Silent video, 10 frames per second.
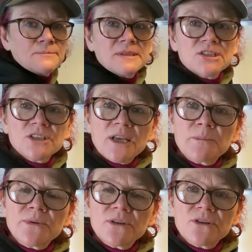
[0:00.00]

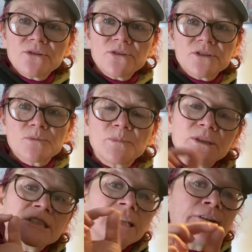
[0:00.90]
misshapen than others,
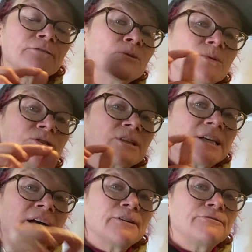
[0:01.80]
but never will
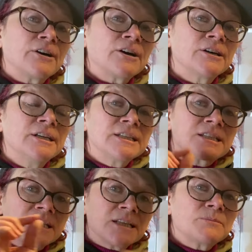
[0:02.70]
they ever
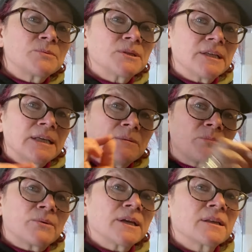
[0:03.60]
deliberately
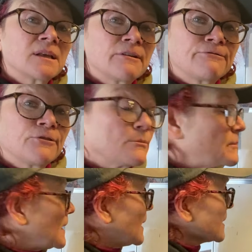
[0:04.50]
bring their foot
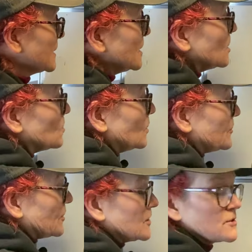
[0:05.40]
back
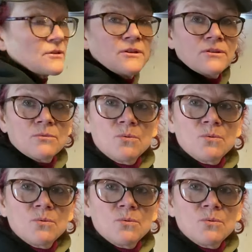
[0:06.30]
within the